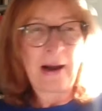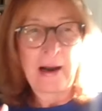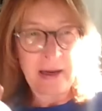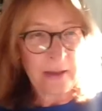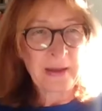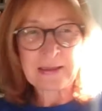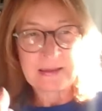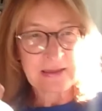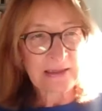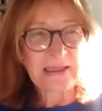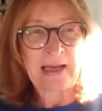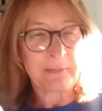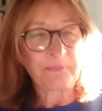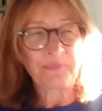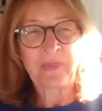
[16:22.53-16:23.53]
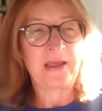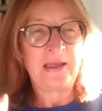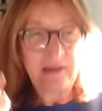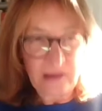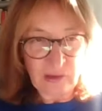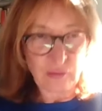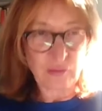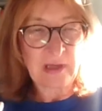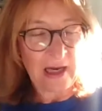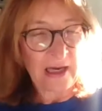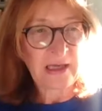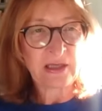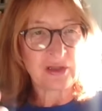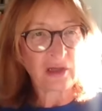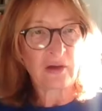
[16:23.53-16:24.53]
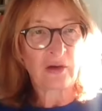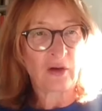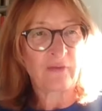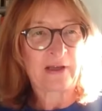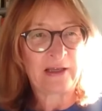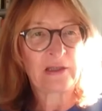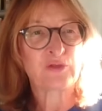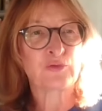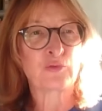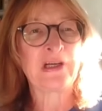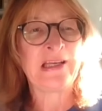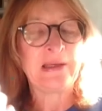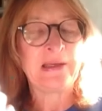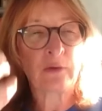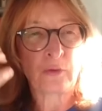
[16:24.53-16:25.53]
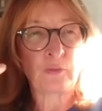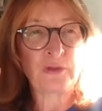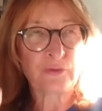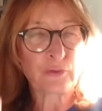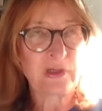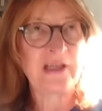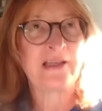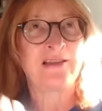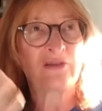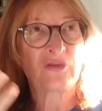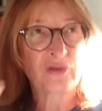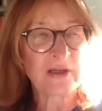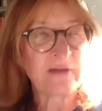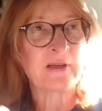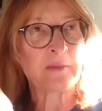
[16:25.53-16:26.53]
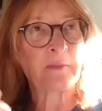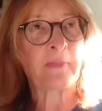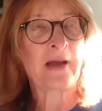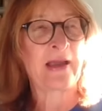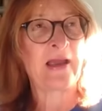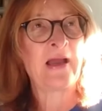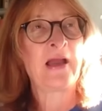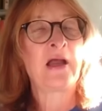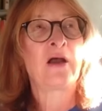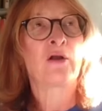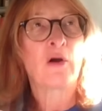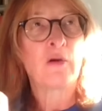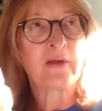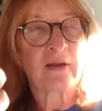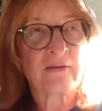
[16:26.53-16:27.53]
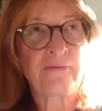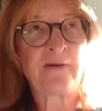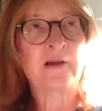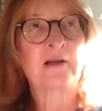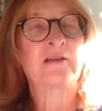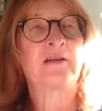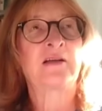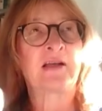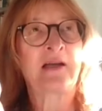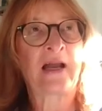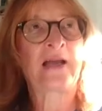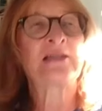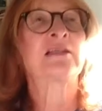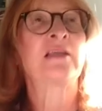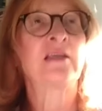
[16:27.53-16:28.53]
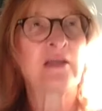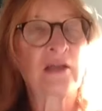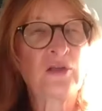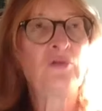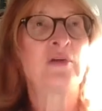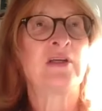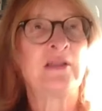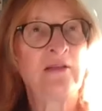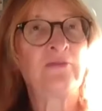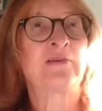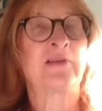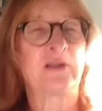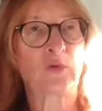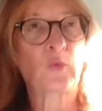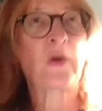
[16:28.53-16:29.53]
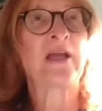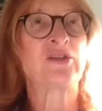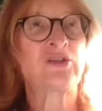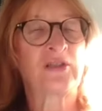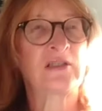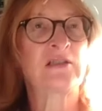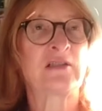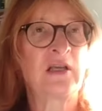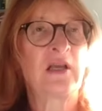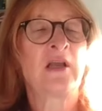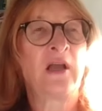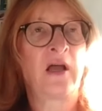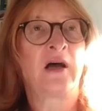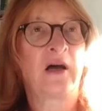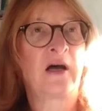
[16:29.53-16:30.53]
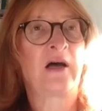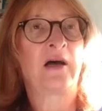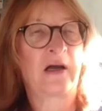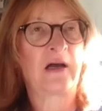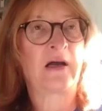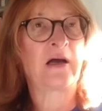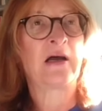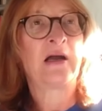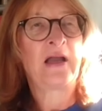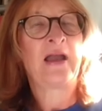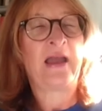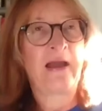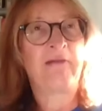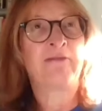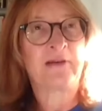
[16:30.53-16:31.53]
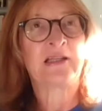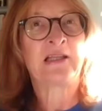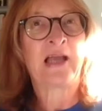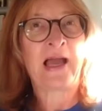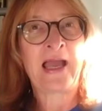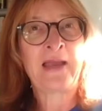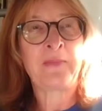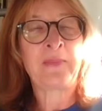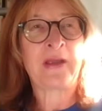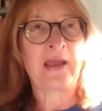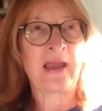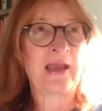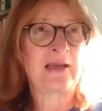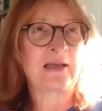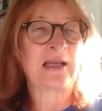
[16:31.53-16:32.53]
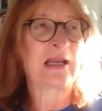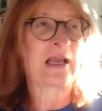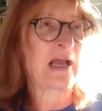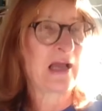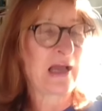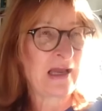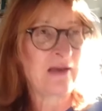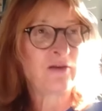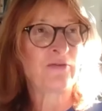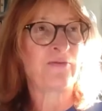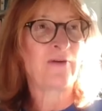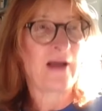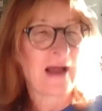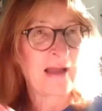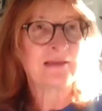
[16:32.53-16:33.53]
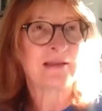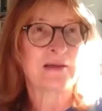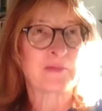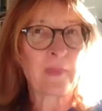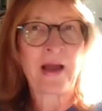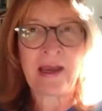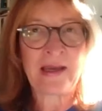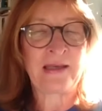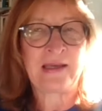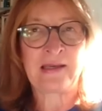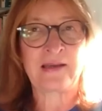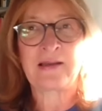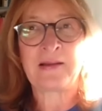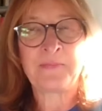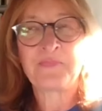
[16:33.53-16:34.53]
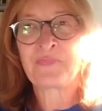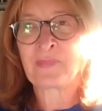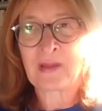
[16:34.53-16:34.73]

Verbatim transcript: by some interrogation, or who is really driven by going further and asking new and different questions every time, and kind of undermining